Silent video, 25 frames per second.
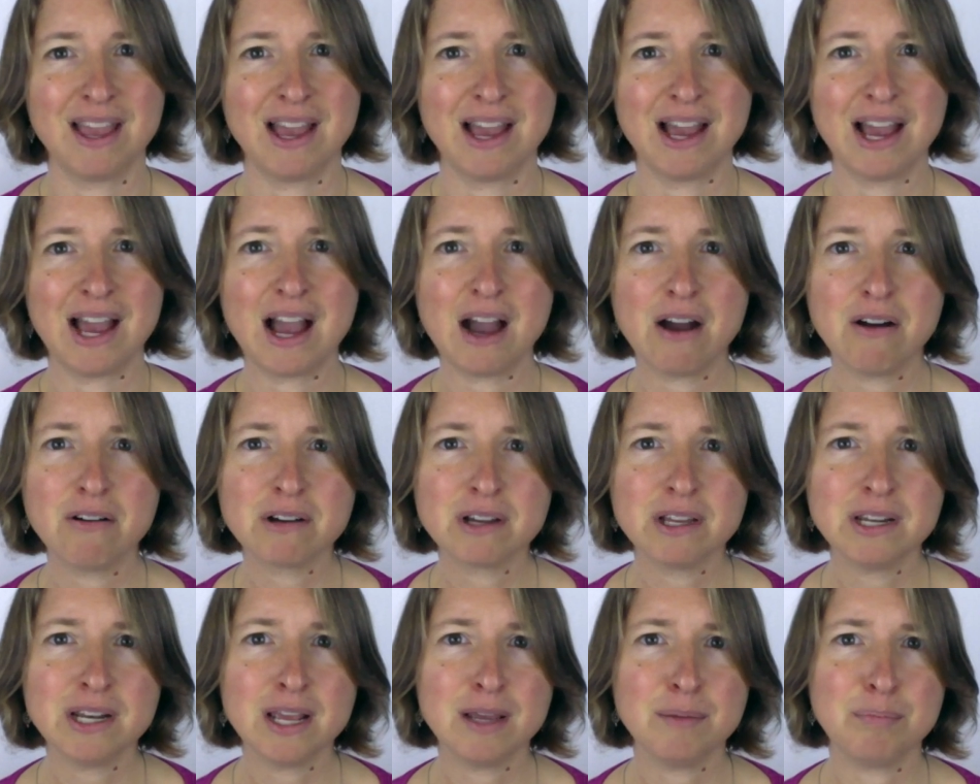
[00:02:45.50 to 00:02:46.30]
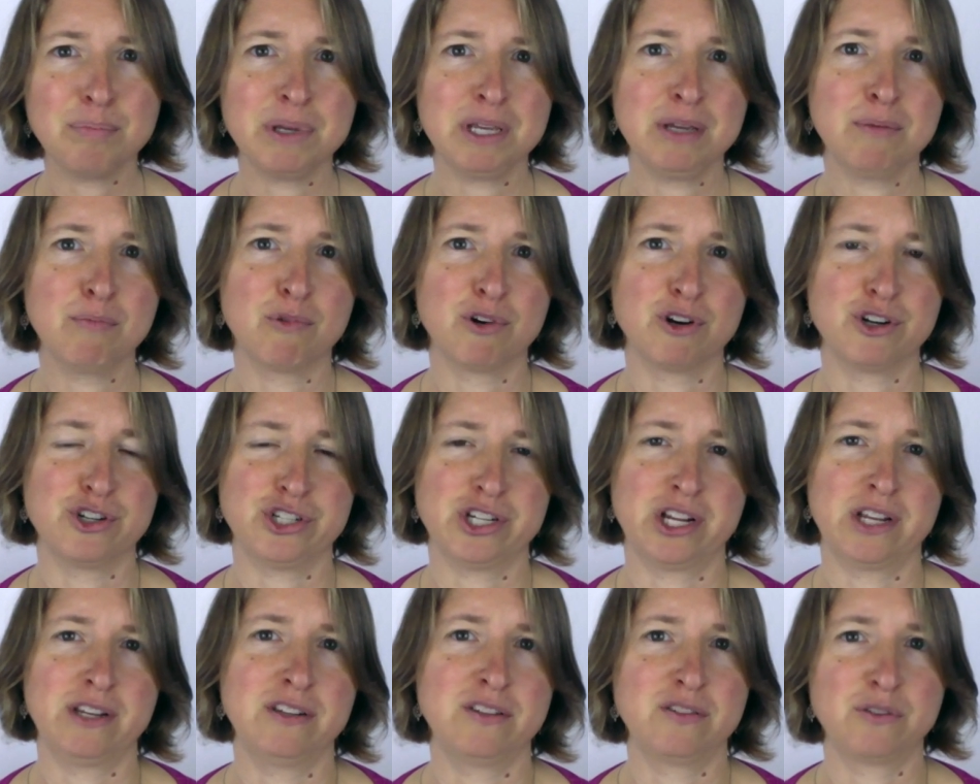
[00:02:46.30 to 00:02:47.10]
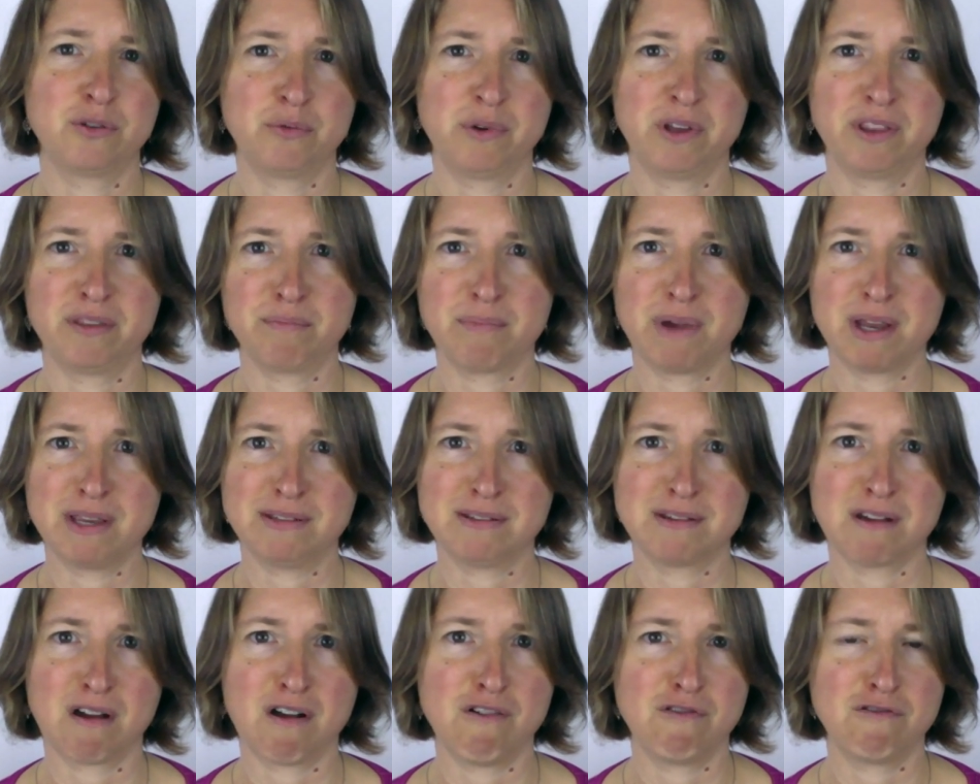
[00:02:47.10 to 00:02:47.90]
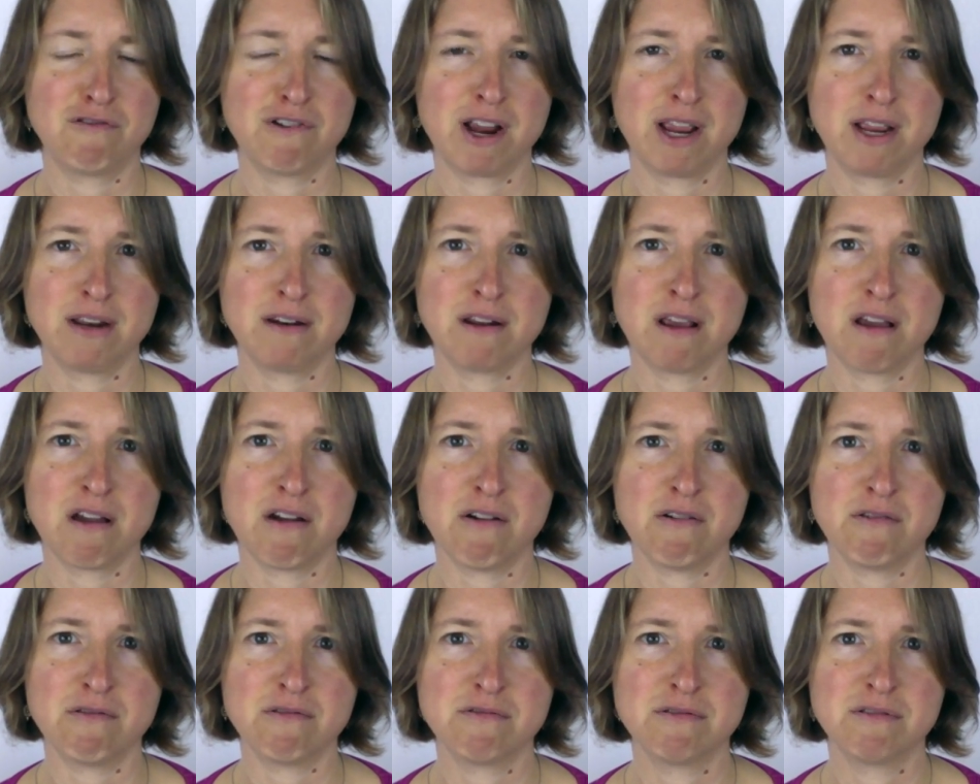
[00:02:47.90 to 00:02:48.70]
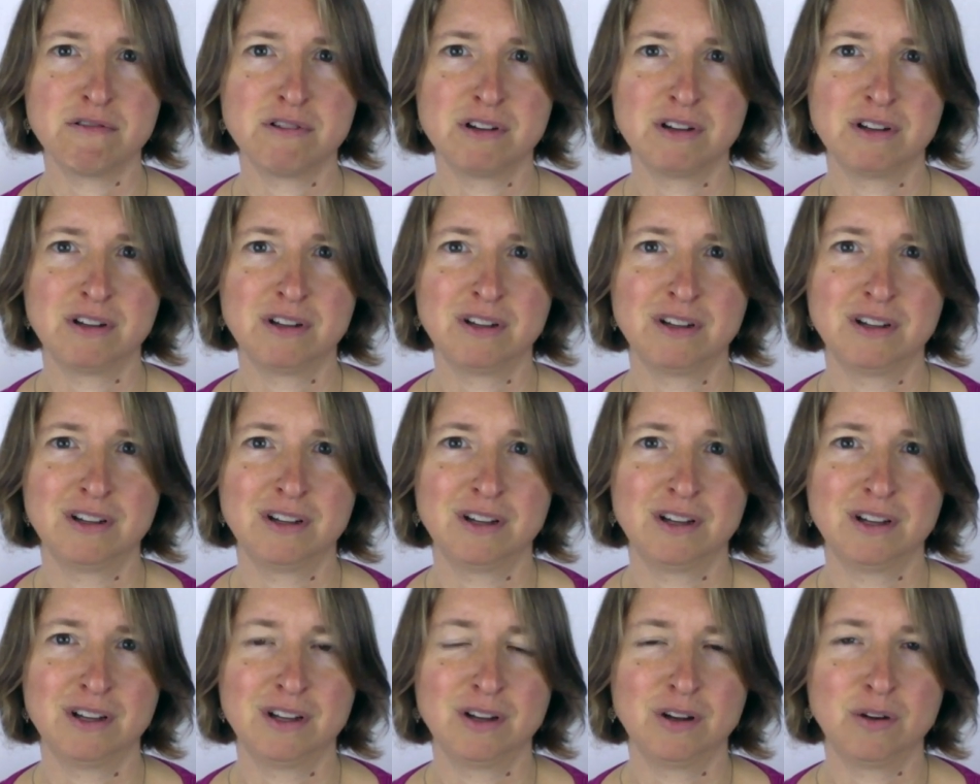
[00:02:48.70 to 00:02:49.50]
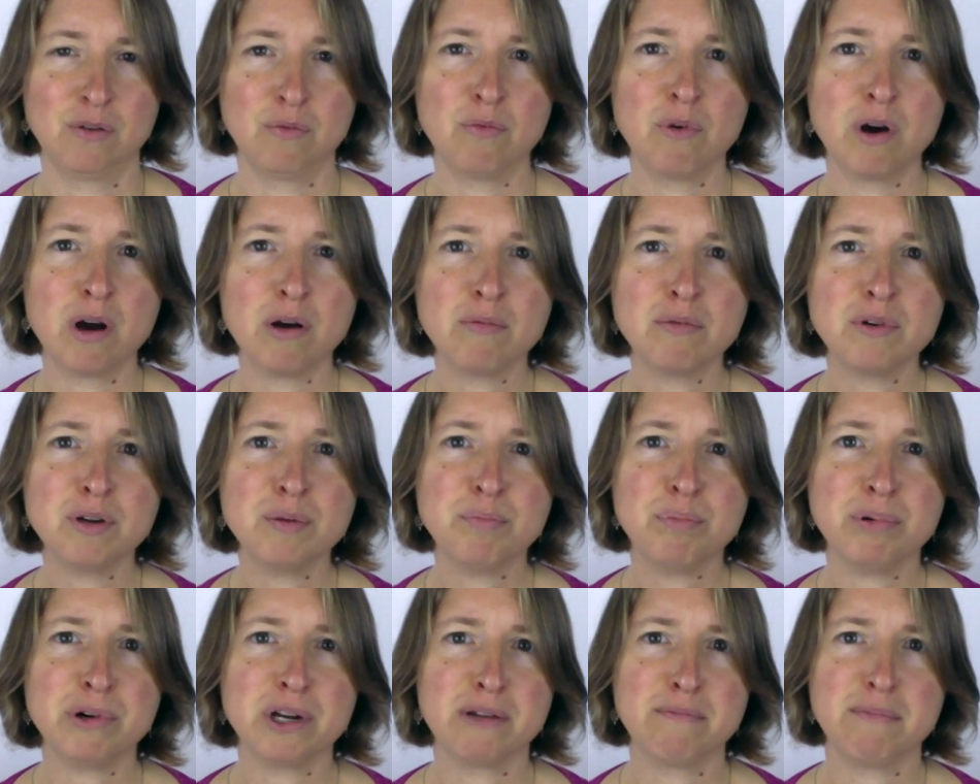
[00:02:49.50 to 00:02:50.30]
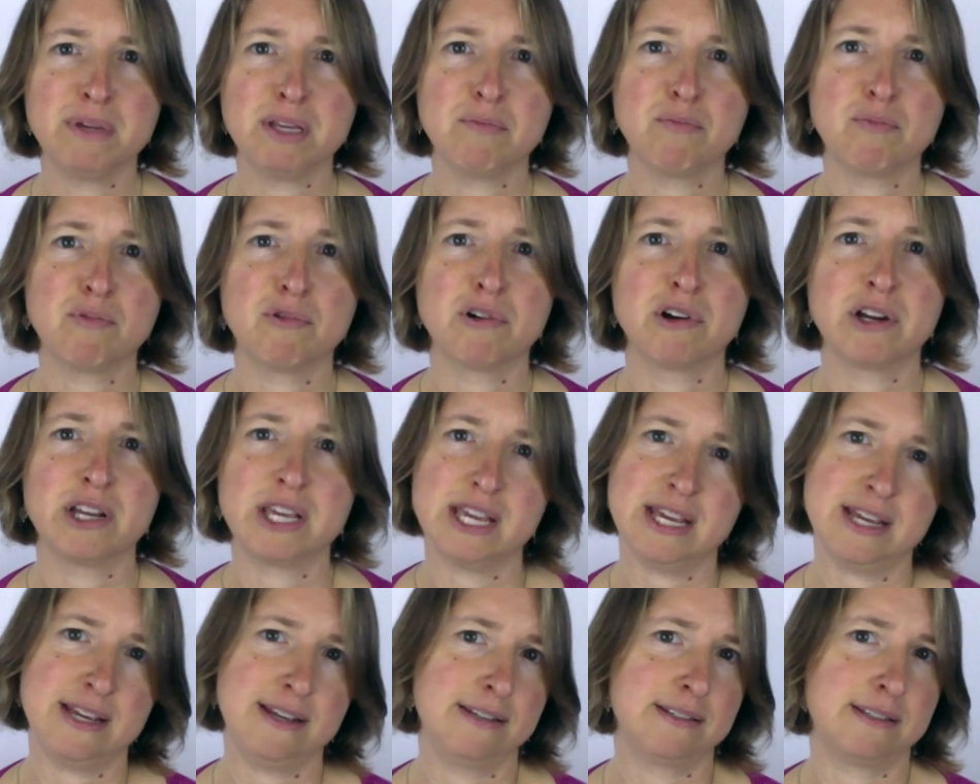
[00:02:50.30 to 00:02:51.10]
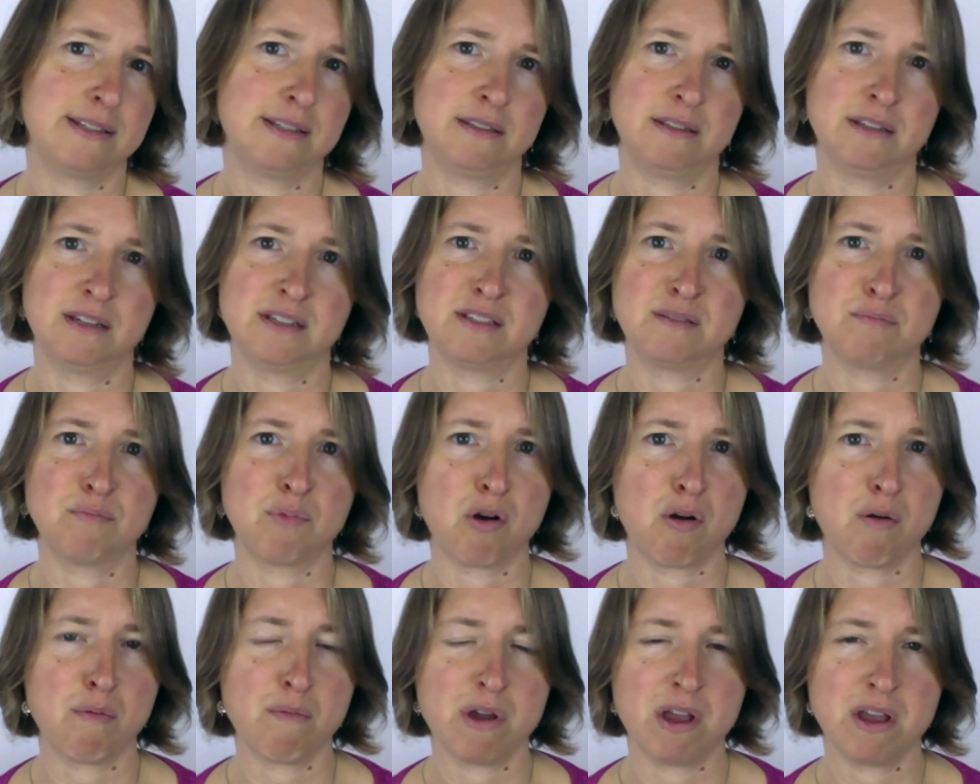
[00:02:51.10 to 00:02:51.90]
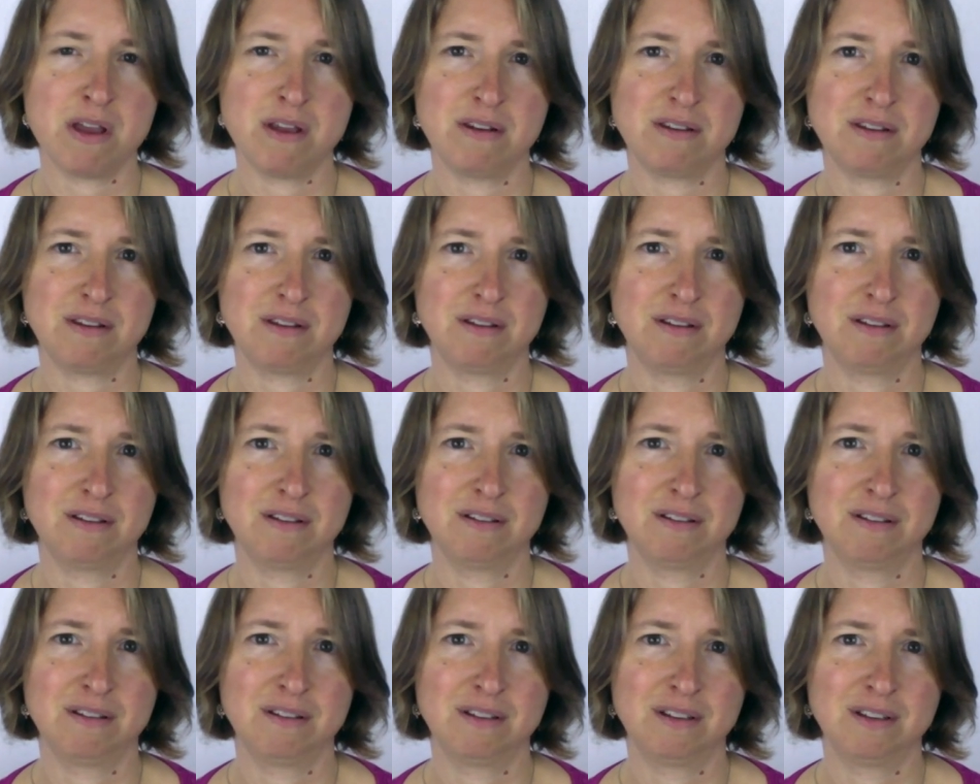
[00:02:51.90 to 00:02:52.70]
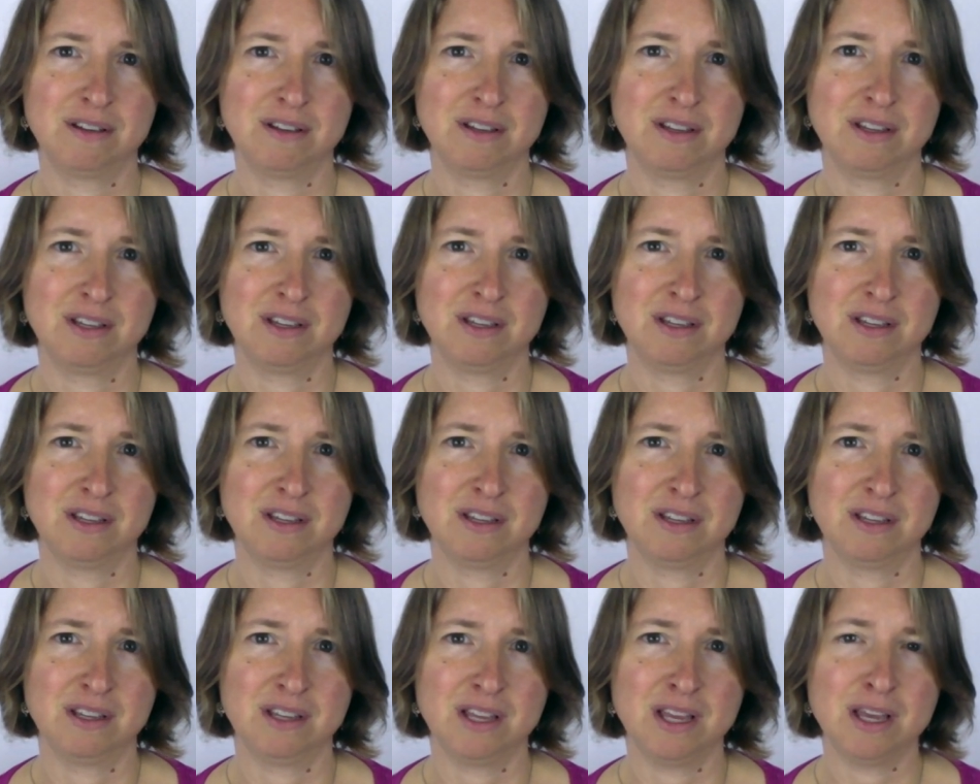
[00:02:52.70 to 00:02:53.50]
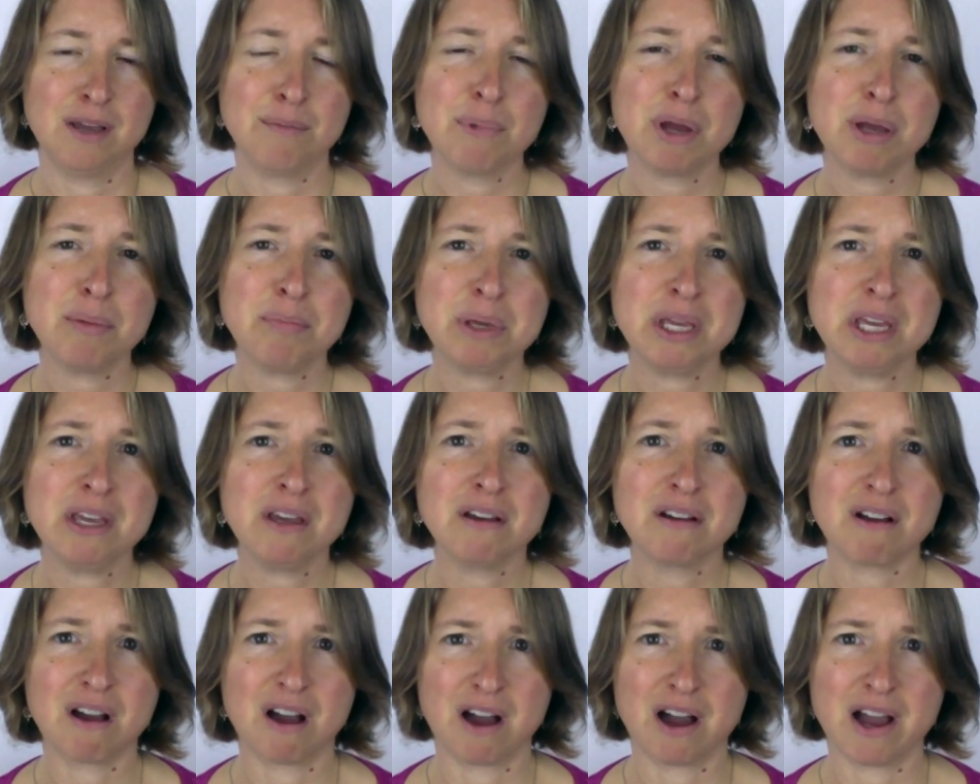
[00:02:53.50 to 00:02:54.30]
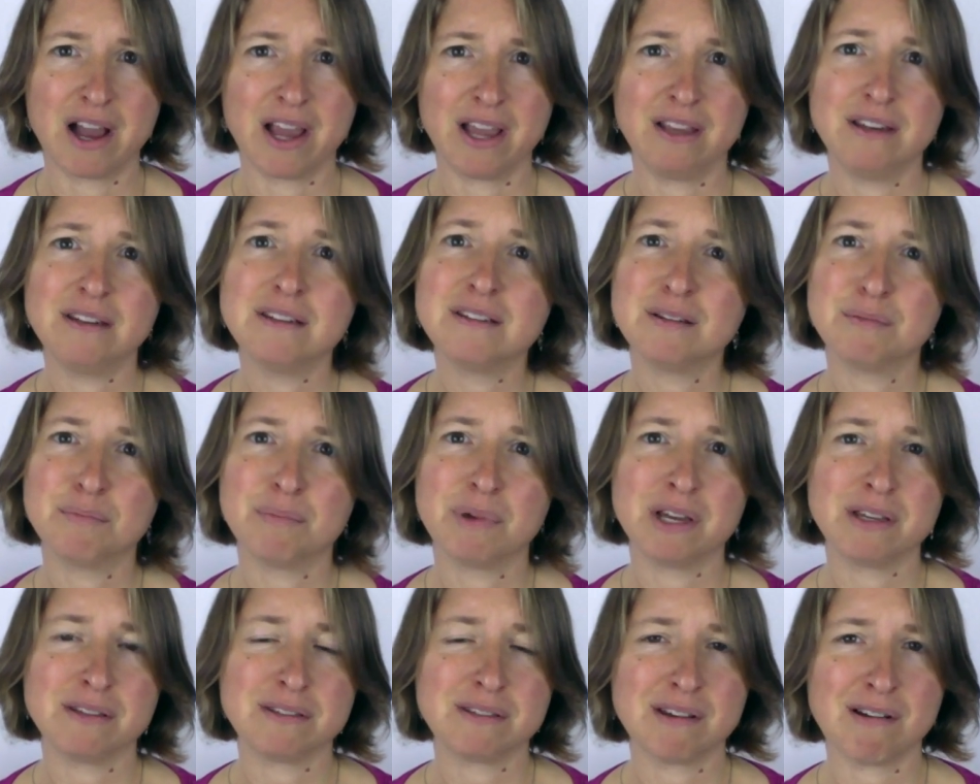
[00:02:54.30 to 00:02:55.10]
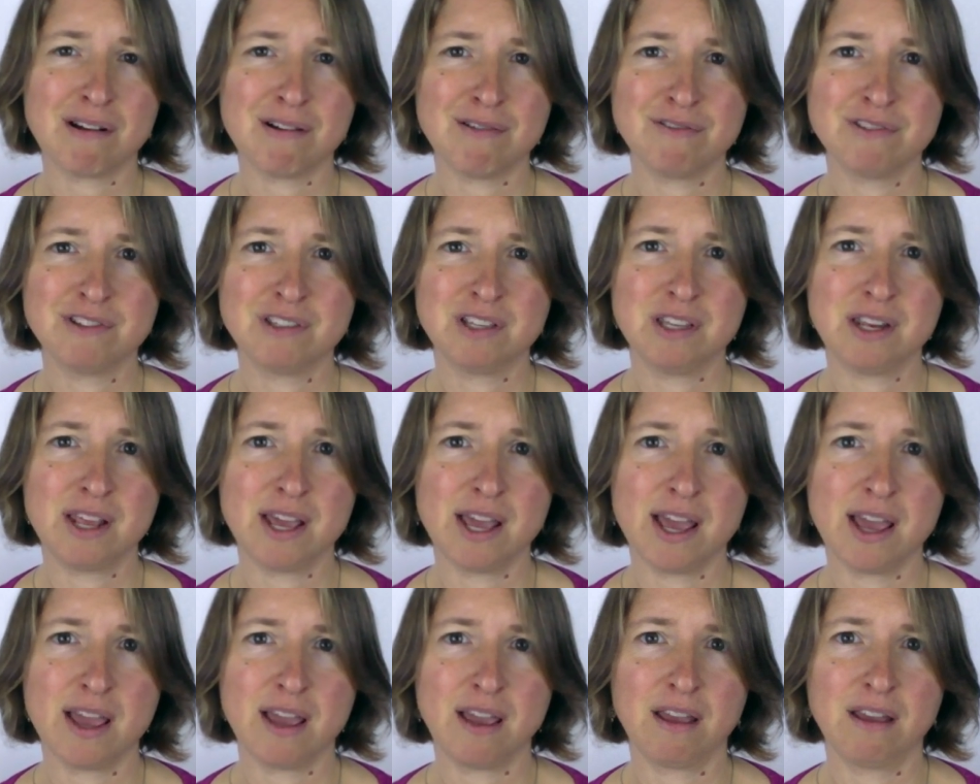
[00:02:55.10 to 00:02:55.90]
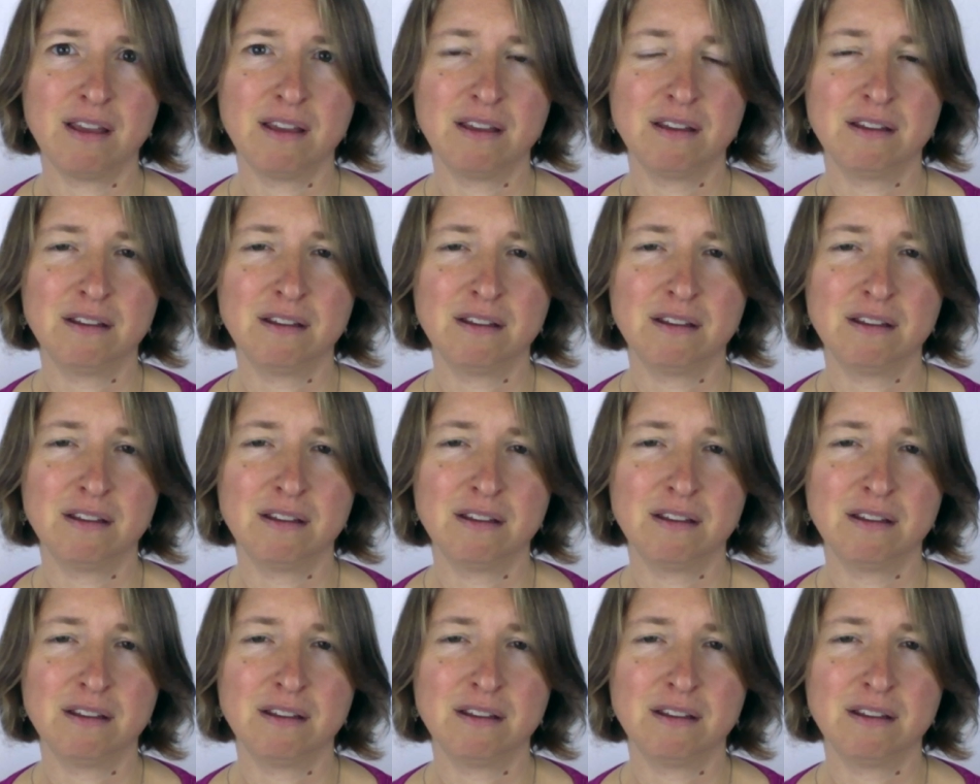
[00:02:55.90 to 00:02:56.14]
How can I be more gentle with myself right now? What would bring me more ease in this moment? Am I being kind to myself today?